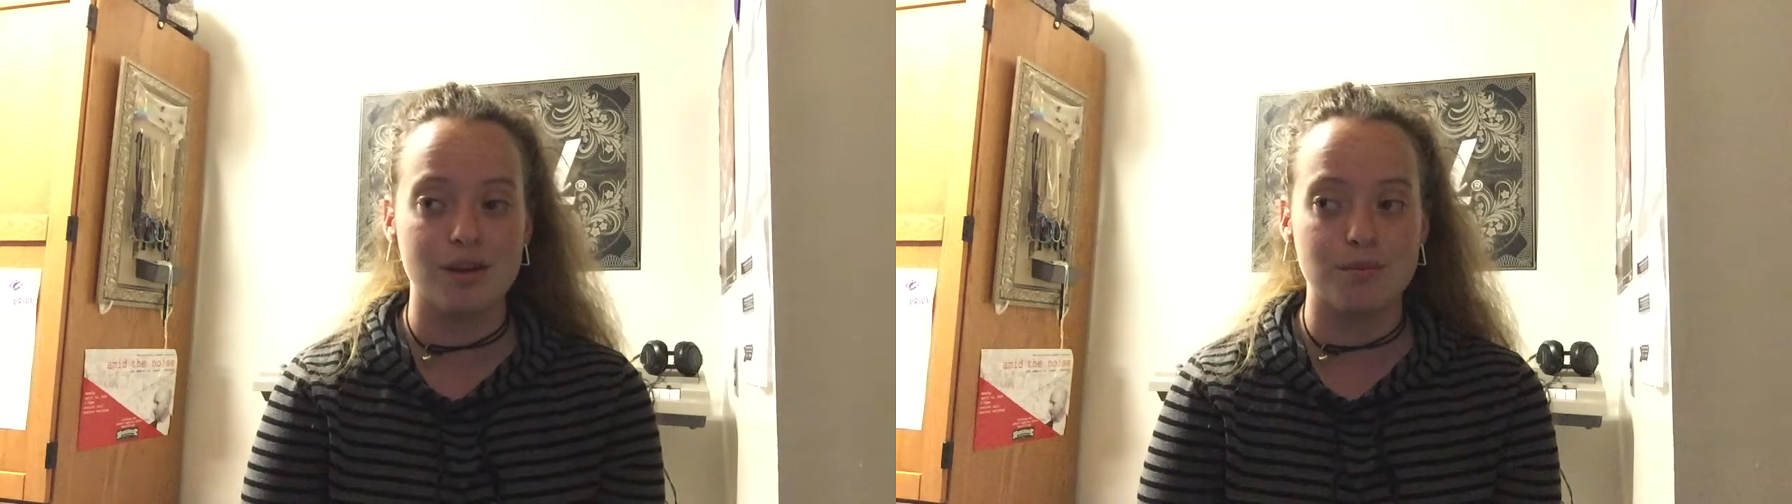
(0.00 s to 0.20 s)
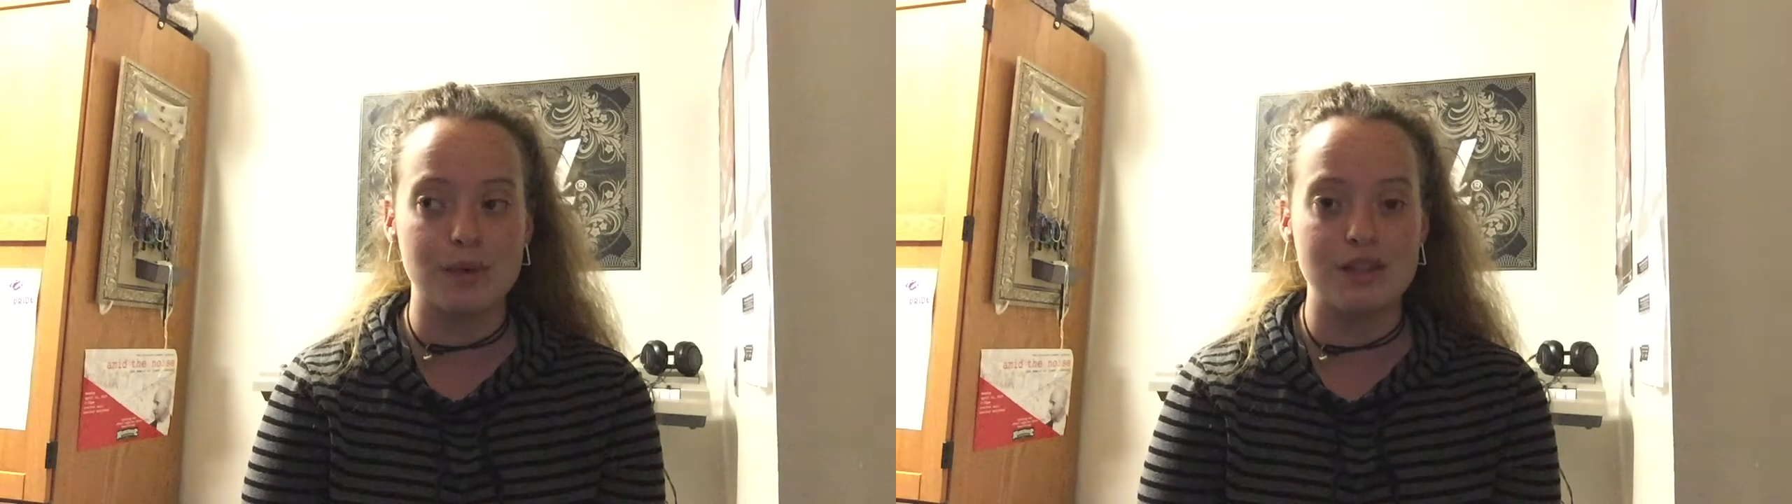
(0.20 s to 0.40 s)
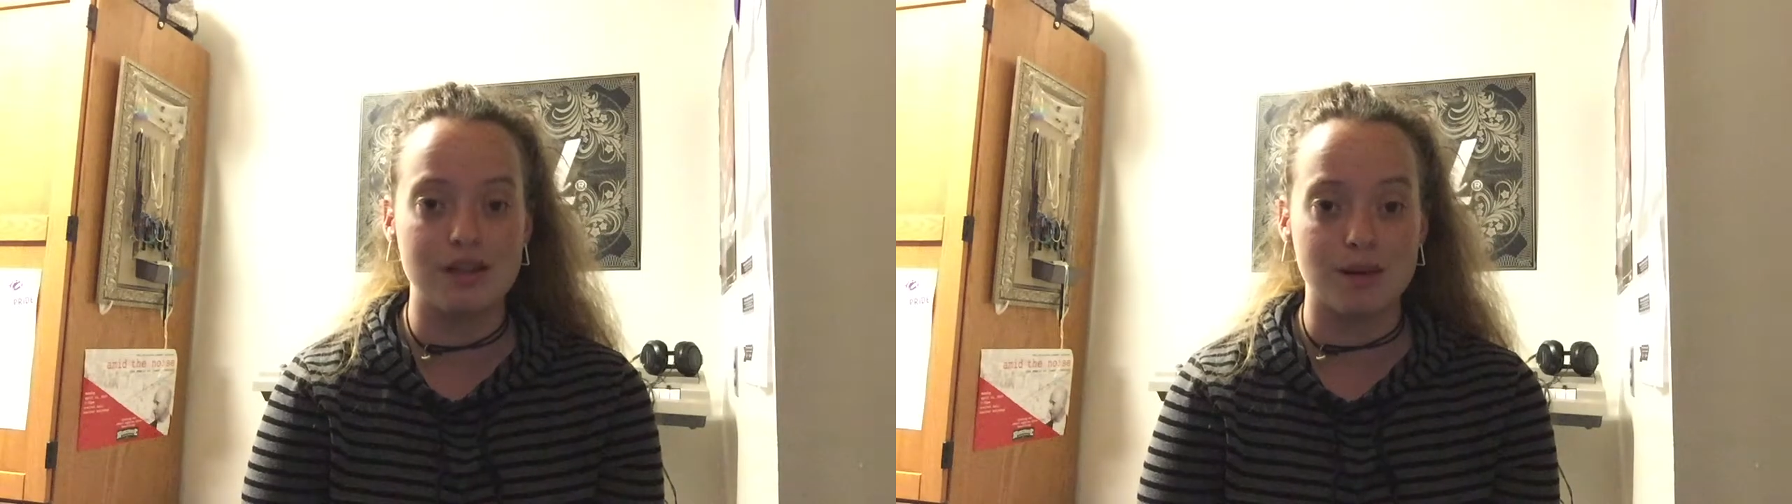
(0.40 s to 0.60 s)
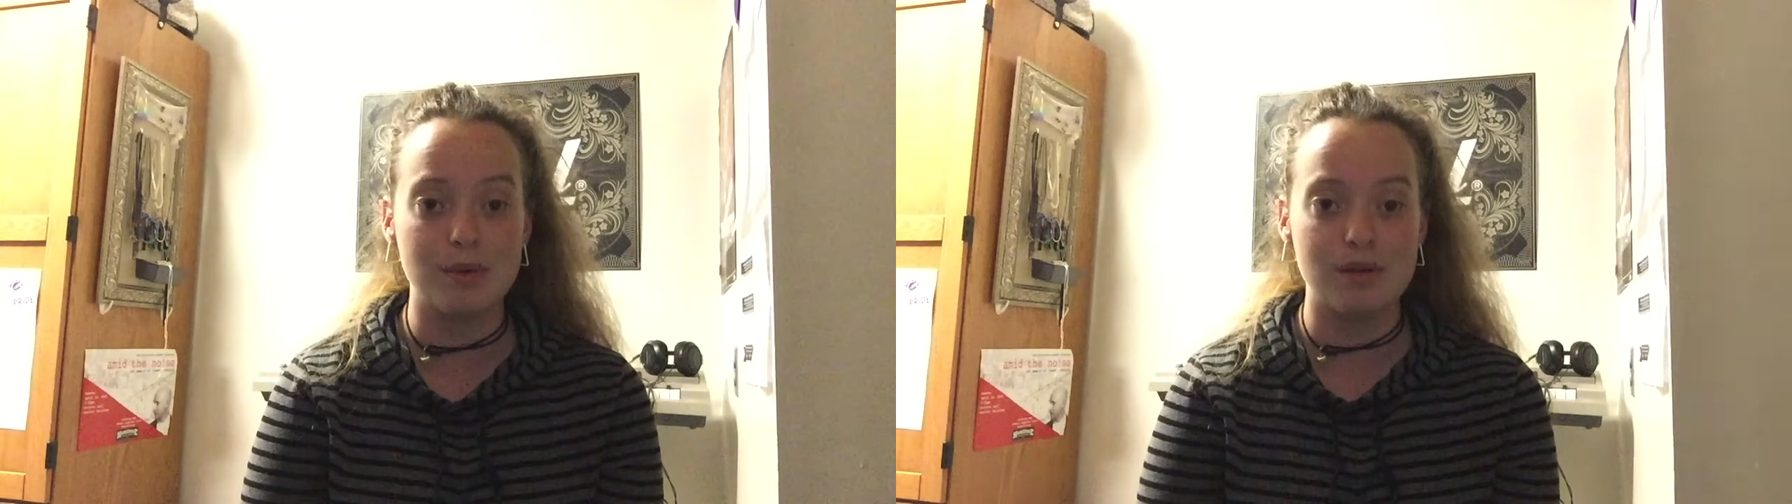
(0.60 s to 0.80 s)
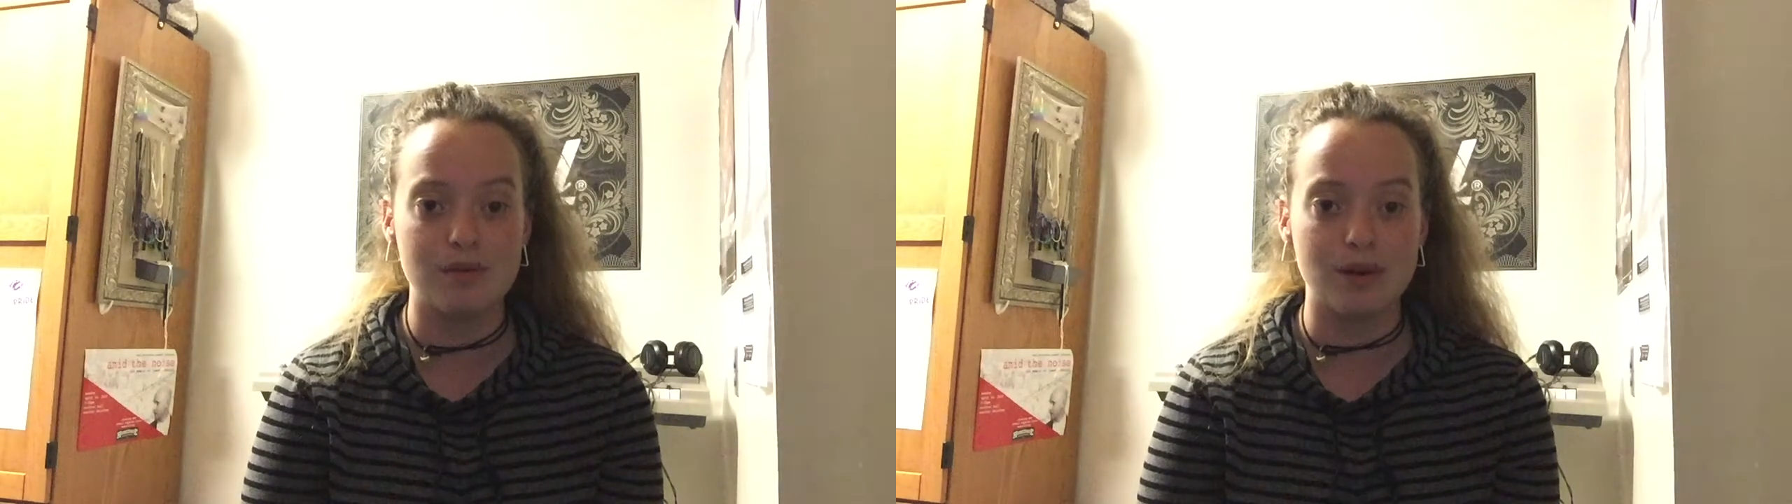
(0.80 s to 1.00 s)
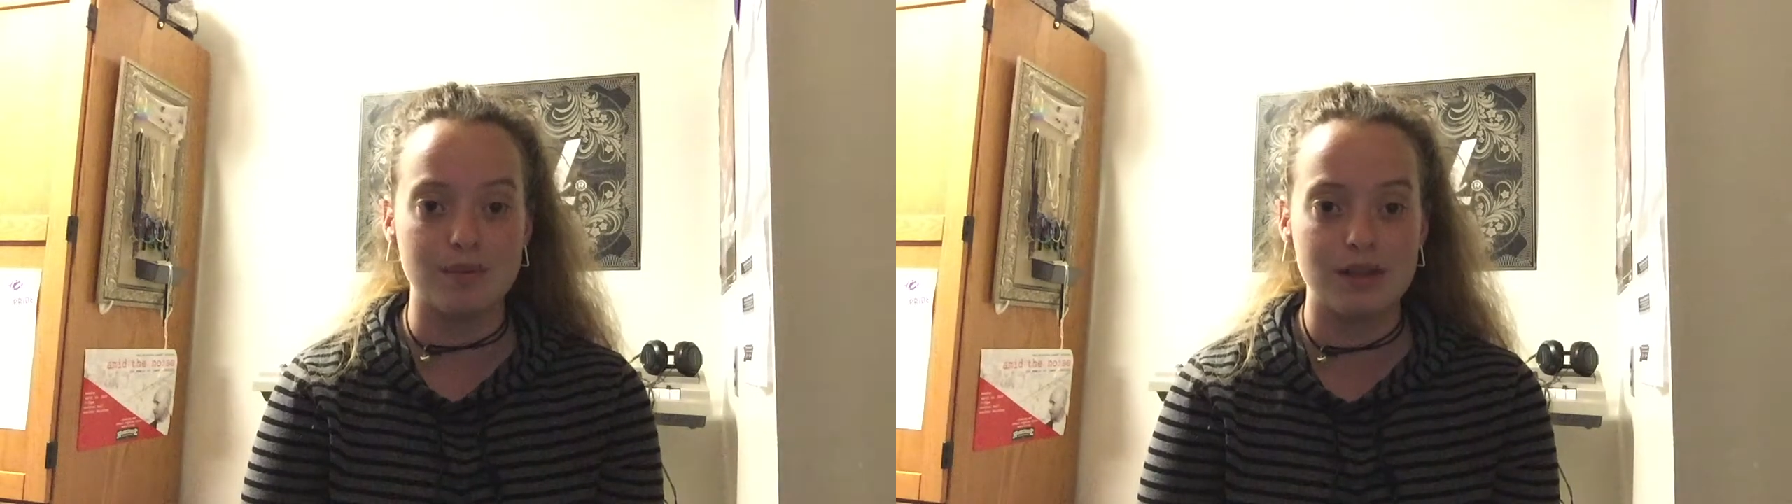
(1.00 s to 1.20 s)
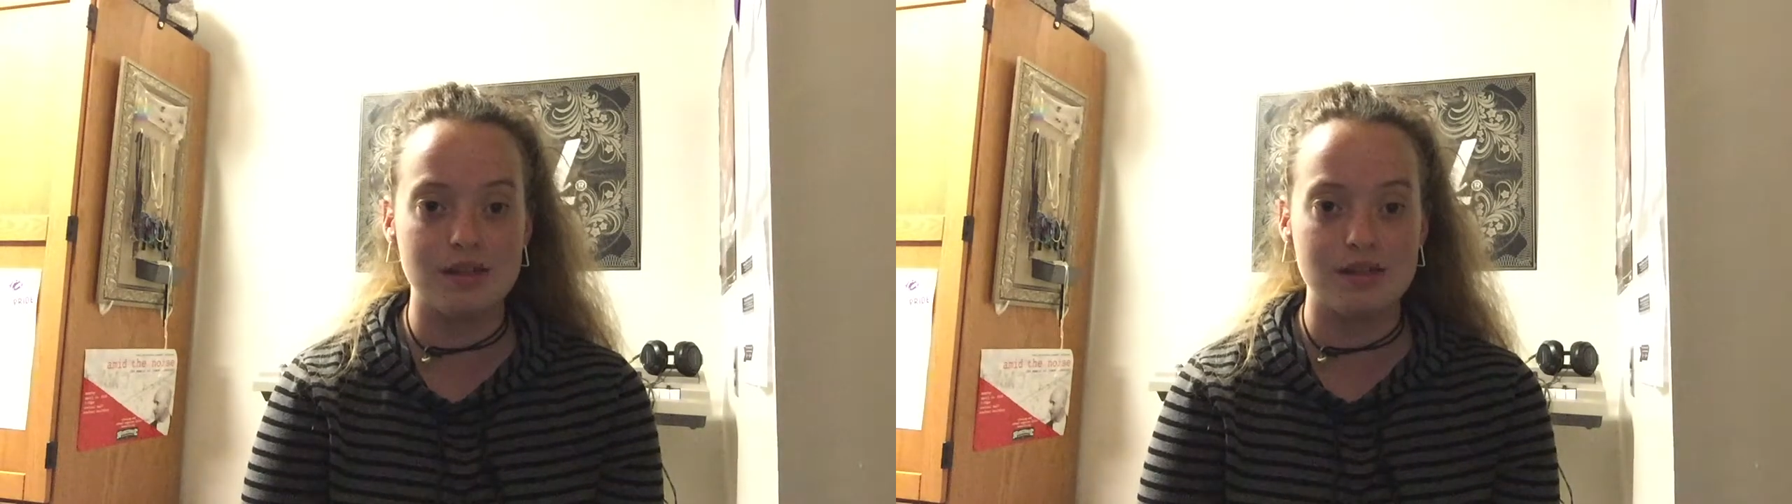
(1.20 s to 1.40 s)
But coming from these